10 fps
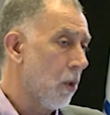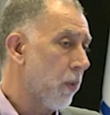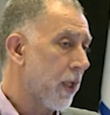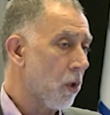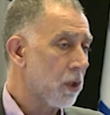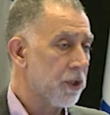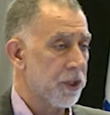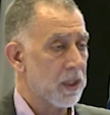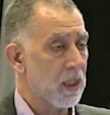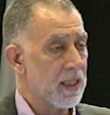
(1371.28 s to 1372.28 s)
call
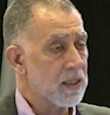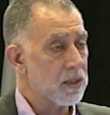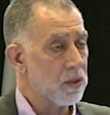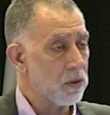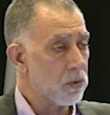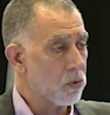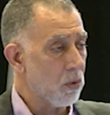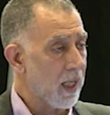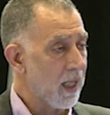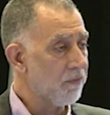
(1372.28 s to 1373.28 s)
critical incident, to
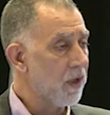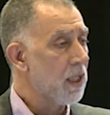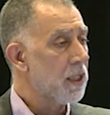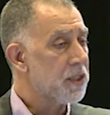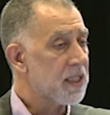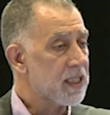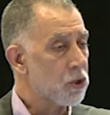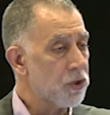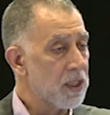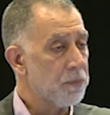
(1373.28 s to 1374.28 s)
have
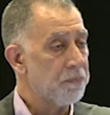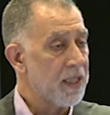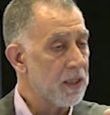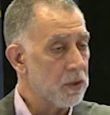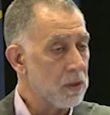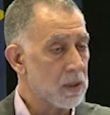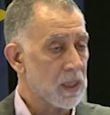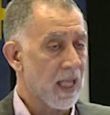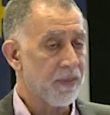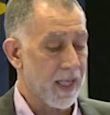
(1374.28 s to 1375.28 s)
discrete periods,
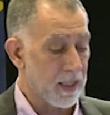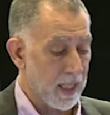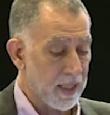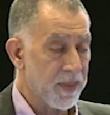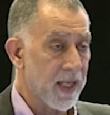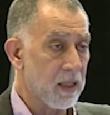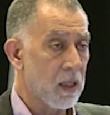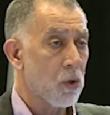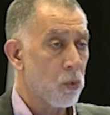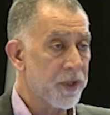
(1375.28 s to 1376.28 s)
and then
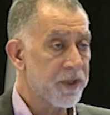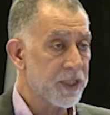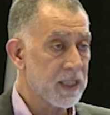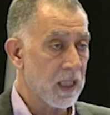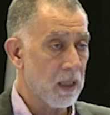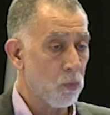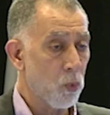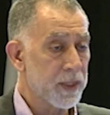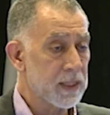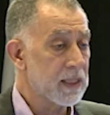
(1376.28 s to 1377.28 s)
with the team
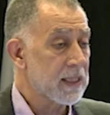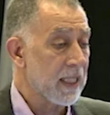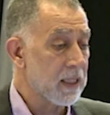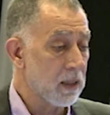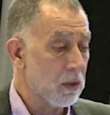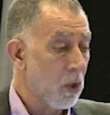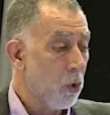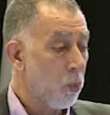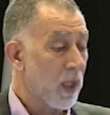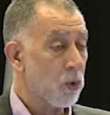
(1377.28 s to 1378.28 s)
was studied
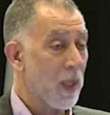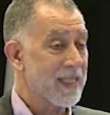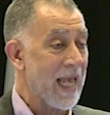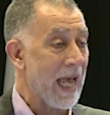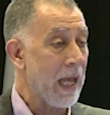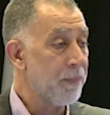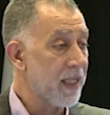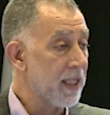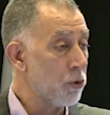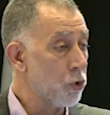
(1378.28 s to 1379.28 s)
what was
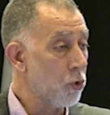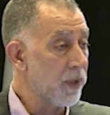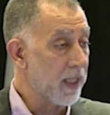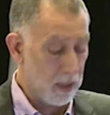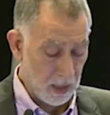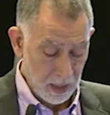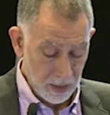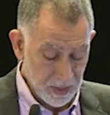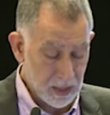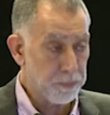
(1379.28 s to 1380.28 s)
happening during
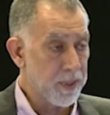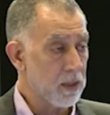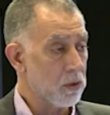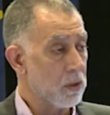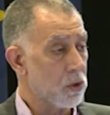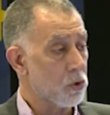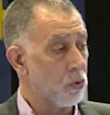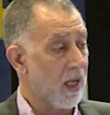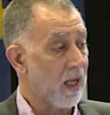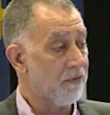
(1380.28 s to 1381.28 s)
these periods, to
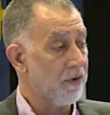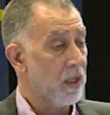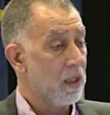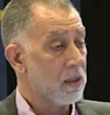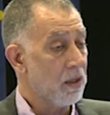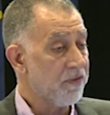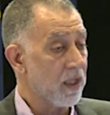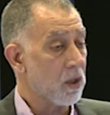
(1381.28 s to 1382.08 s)
have different